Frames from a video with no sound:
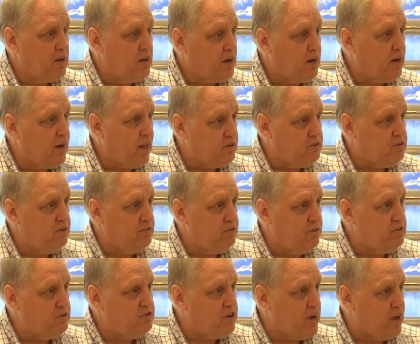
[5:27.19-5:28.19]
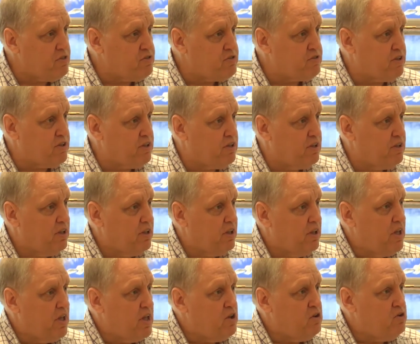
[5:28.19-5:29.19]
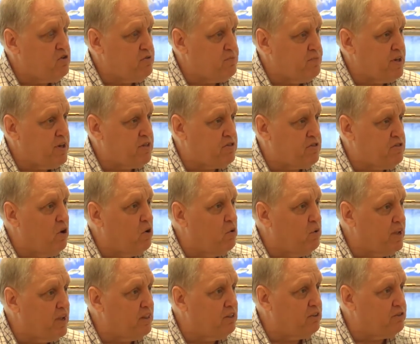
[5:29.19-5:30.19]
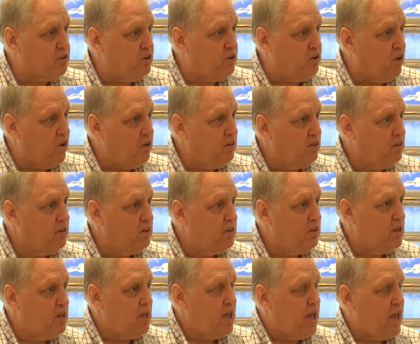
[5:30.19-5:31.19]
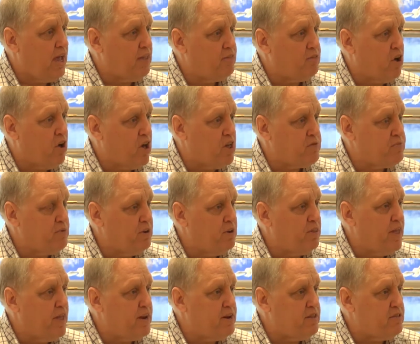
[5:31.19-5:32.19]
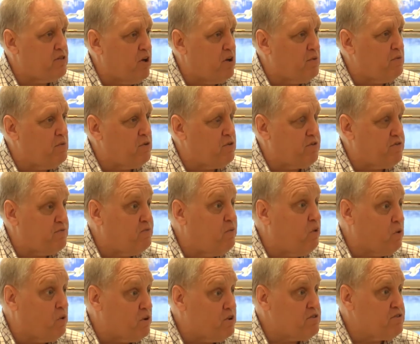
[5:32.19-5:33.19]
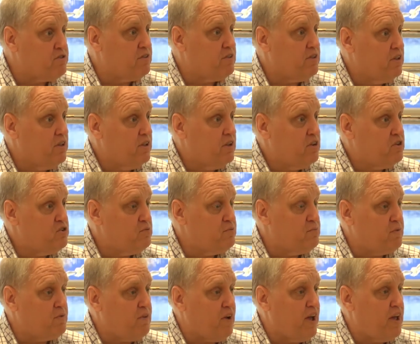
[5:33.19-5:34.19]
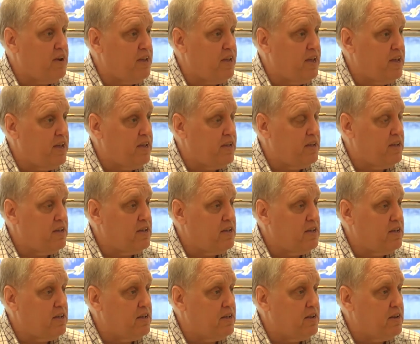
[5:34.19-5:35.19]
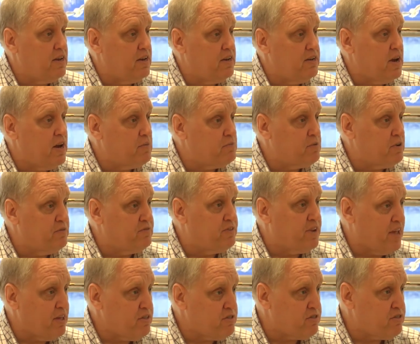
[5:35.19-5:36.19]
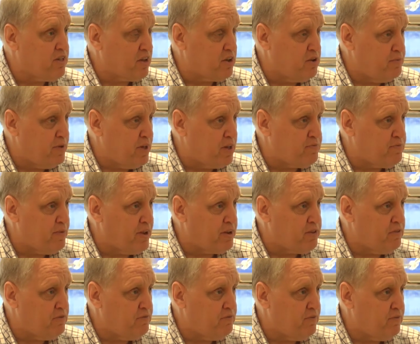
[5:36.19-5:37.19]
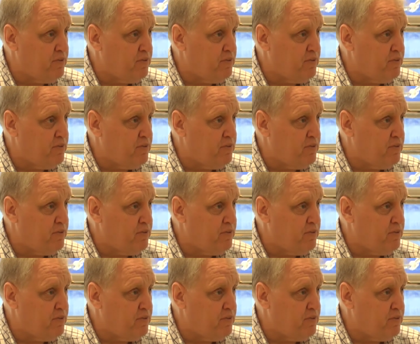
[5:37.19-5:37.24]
clutching their chest, who speaks no English at all, and the hospital then is almost forced to provide a number of tests that could be expensive,